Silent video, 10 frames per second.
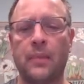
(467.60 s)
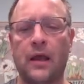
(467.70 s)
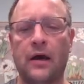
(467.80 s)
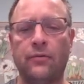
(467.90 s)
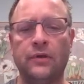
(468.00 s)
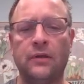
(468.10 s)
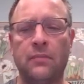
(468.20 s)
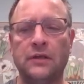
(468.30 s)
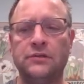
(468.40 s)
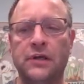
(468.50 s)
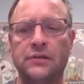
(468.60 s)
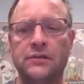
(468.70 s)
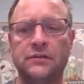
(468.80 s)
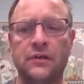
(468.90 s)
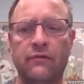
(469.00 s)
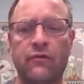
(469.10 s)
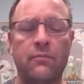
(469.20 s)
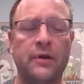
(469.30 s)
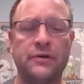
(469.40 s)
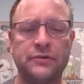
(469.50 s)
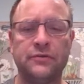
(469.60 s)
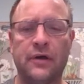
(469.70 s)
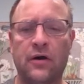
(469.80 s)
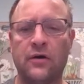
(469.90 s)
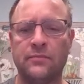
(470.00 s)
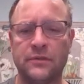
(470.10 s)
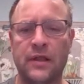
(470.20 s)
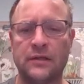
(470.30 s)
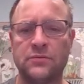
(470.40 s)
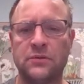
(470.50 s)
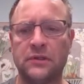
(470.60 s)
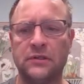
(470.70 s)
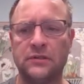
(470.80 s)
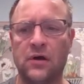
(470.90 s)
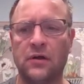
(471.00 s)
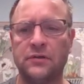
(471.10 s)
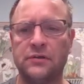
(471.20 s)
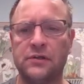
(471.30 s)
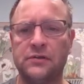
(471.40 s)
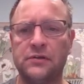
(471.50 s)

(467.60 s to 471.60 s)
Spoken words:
how we can make changes for better student outcomes. And that's what this college needs